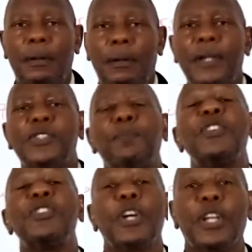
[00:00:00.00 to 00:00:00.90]

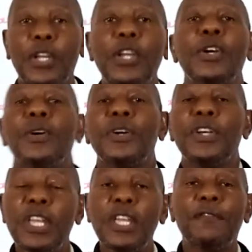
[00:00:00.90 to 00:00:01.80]
especially
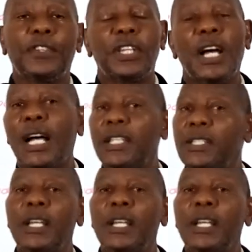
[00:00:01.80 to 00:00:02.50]
if it has